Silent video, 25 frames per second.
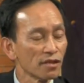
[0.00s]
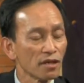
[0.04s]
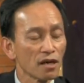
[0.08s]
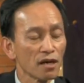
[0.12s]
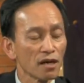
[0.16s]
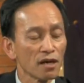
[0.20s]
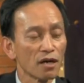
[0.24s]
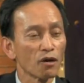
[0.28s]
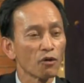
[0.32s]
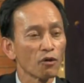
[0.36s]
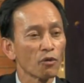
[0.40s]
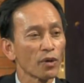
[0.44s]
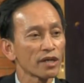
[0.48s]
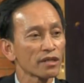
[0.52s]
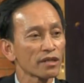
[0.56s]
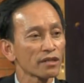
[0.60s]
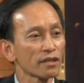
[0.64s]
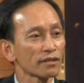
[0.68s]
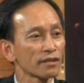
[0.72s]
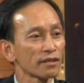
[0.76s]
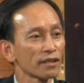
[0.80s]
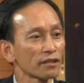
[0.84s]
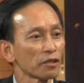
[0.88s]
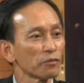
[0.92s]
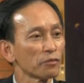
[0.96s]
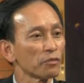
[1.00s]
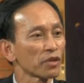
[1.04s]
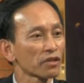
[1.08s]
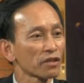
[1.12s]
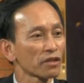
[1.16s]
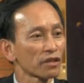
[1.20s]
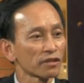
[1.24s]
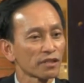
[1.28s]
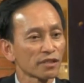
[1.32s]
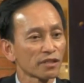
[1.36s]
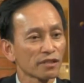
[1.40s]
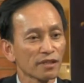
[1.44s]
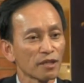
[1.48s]
Whether that
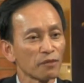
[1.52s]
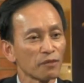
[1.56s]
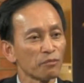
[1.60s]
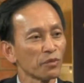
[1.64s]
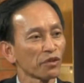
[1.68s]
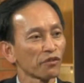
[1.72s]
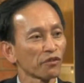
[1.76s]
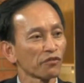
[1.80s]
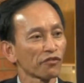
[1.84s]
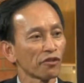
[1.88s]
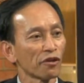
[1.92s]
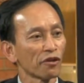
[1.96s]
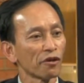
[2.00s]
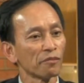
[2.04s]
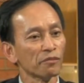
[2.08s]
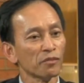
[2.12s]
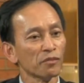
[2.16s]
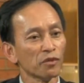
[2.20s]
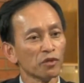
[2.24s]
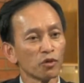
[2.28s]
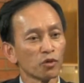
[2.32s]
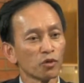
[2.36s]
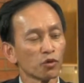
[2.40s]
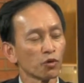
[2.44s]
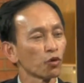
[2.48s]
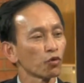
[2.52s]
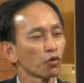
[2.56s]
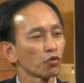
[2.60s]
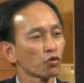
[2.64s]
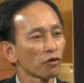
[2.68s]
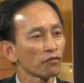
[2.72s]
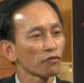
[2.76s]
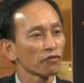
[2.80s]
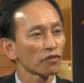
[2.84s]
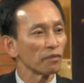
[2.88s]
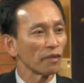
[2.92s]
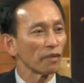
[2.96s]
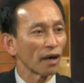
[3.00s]
immigrant is coming from Europe,
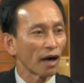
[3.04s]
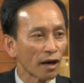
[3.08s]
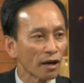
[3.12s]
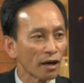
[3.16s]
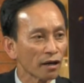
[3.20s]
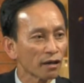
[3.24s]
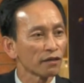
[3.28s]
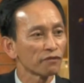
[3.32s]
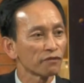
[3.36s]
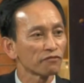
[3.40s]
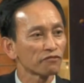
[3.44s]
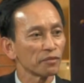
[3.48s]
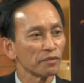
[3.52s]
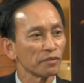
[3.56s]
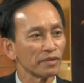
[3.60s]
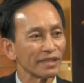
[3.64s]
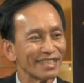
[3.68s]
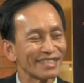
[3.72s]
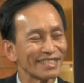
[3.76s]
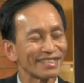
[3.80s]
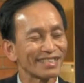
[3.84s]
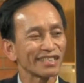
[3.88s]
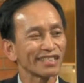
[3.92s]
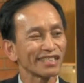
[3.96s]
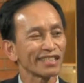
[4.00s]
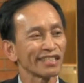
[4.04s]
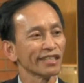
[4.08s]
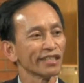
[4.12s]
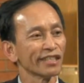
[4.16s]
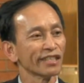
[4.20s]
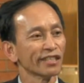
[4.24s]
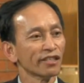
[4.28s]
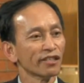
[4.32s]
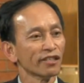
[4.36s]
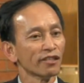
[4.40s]
from Ireland, from Italy,